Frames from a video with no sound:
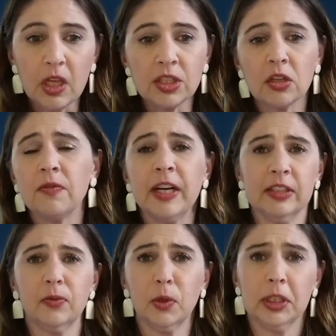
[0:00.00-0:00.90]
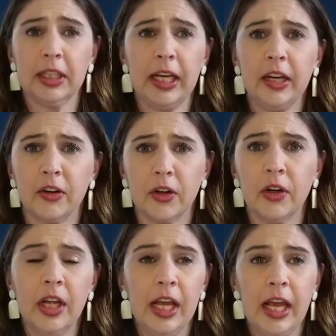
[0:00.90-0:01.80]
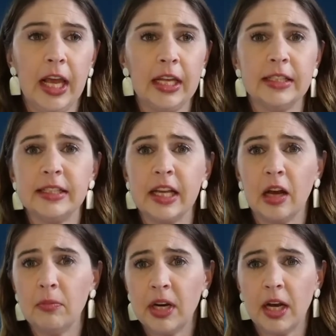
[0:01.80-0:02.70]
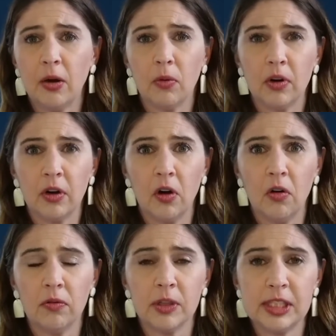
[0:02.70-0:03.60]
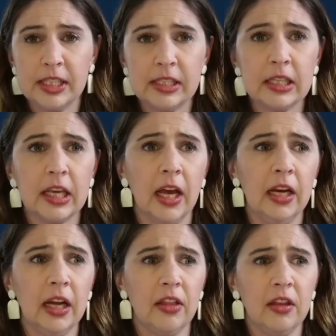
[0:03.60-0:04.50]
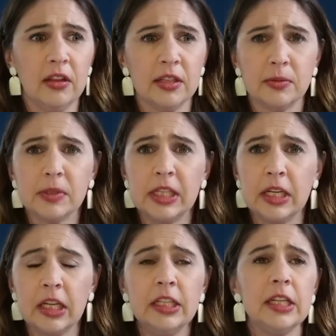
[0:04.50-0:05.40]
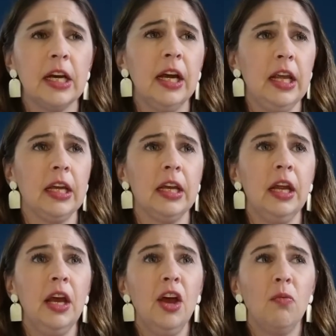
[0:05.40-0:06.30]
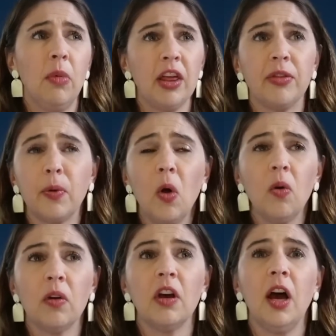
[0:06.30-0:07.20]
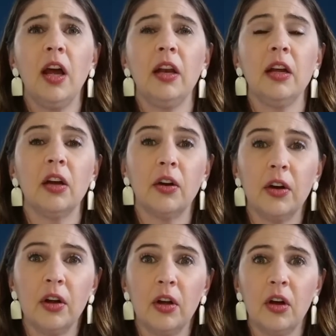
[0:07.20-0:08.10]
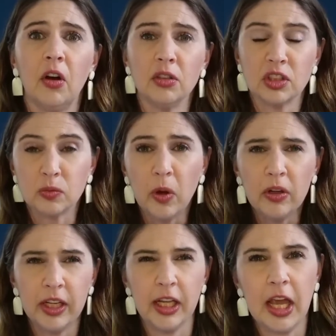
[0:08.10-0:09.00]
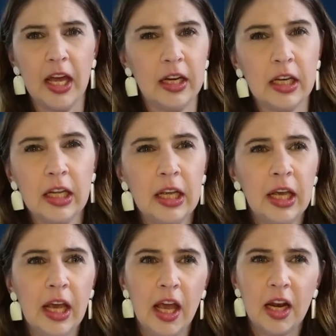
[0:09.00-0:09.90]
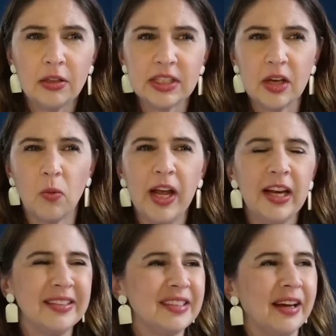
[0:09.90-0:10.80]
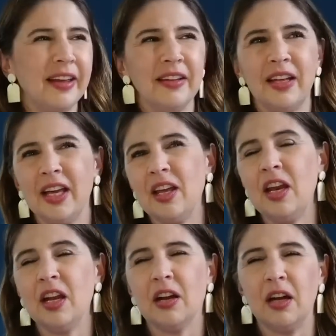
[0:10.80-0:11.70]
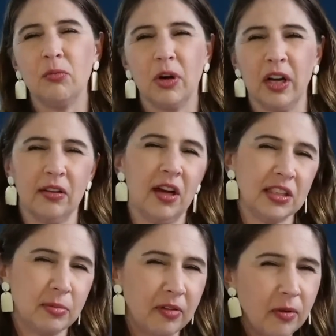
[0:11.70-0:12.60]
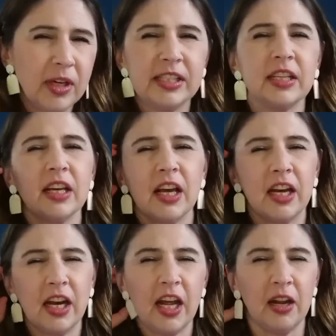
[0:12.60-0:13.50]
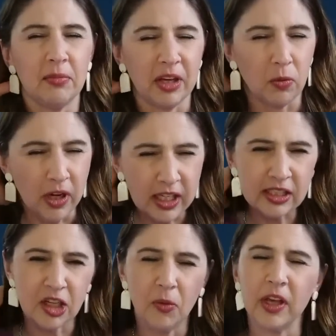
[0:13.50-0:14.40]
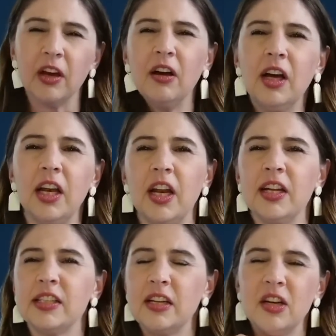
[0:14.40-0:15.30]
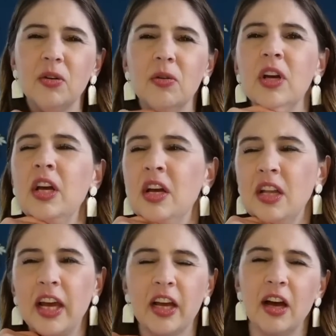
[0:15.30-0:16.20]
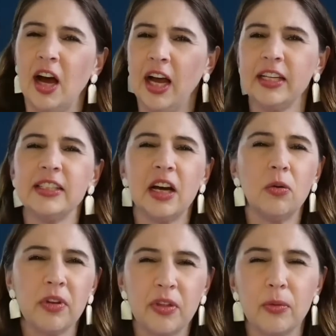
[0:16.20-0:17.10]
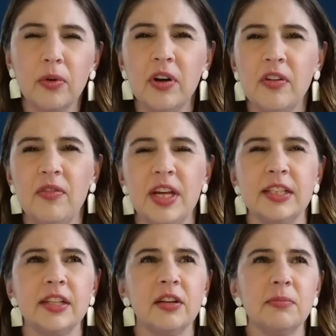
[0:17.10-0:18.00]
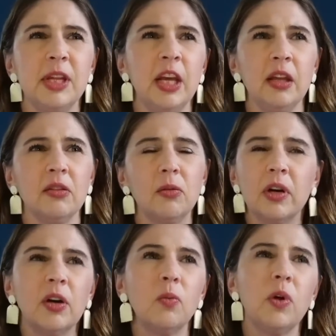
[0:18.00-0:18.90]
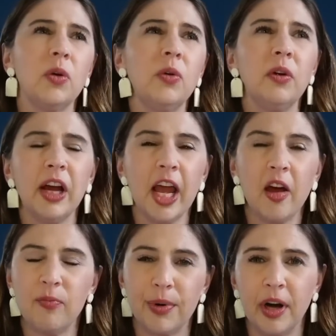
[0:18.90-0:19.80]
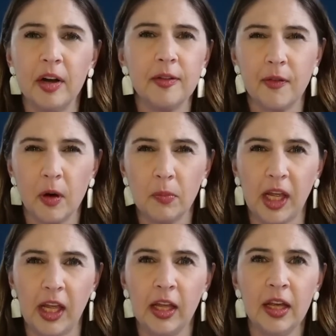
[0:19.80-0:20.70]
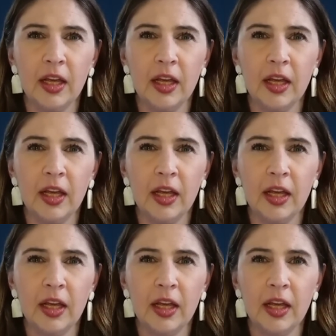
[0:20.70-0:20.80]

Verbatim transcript: So fast forward later, and Sam and I were overseas again. I think this was in India, and my throat got all swollen again. And I was like, wait a second. Like, and it got where I lost my voice again. And I'm like, what is going on? And I said, no, like, I dealt with the root of this. And I'm thinking, Lord, who do I have pray for me?